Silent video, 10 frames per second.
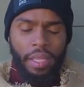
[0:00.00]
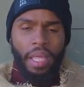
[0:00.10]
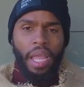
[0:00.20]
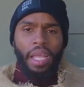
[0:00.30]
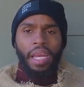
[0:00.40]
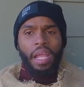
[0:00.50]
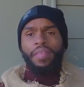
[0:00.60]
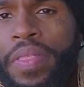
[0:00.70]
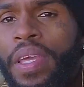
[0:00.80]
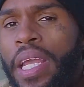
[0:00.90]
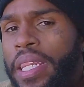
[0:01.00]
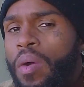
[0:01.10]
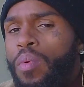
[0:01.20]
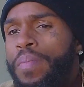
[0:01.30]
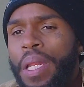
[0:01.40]
that in everything
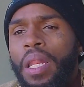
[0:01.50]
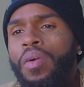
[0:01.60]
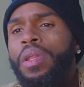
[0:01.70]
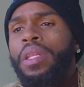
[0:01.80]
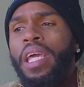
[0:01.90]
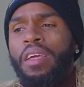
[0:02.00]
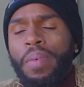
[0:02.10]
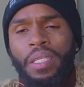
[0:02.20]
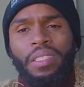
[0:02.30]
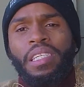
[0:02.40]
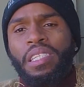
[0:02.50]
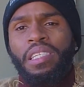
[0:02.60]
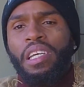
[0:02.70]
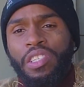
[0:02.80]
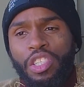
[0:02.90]
that we've been learning, that it been
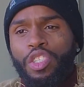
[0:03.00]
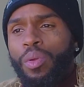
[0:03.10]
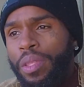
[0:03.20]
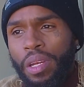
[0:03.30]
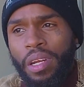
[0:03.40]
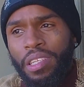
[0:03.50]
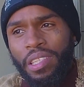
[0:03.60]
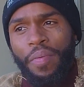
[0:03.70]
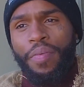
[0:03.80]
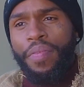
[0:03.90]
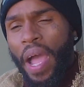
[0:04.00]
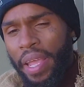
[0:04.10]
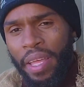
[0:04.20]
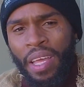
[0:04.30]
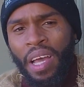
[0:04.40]
teaching us and strengthening us to
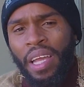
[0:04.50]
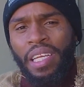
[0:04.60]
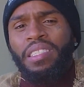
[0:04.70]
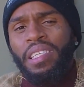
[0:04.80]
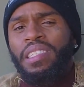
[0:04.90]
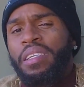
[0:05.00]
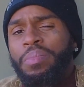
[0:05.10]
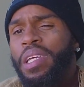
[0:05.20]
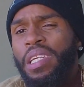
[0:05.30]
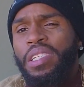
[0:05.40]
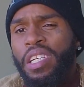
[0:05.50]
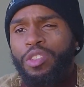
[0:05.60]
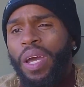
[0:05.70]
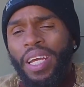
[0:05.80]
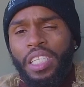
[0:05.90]
fight against the temptation to
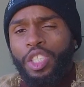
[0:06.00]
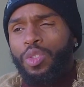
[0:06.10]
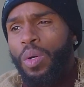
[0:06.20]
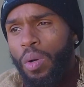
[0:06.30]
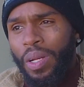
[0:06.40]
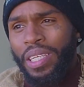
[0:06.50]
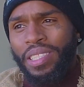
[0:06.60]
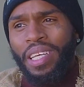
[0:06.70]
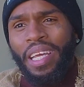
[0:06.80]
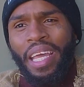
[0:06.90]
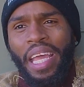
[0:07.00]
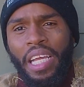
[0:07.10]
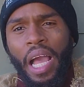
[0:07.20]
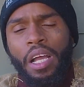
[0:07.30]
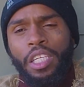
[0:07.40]
try to control us
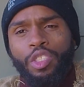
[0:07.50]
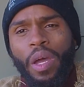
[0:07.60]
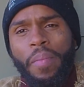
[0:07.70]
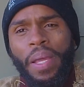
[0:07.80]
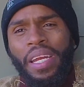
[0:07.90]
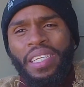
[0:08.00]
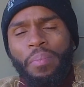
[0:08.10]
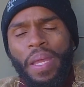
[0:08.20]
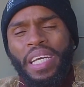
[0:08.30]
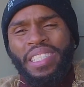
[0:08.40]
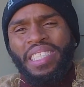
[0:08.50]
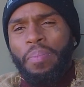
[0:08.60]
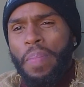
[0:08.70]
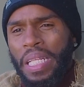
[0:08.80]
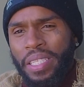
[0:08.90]
and, and try to make, it, make us
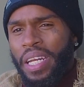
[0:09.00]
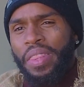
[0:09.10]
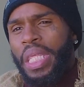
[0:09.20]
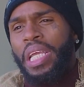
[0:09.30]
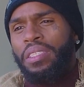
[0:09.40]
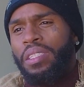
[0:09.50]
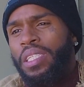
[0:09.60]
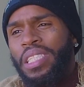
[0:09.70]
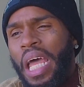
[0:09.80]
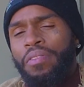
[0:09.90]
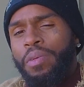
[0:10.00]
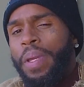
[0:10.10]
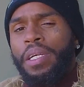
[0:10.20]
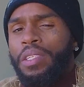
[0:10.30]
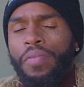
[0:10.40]
submit to the things of this life to make us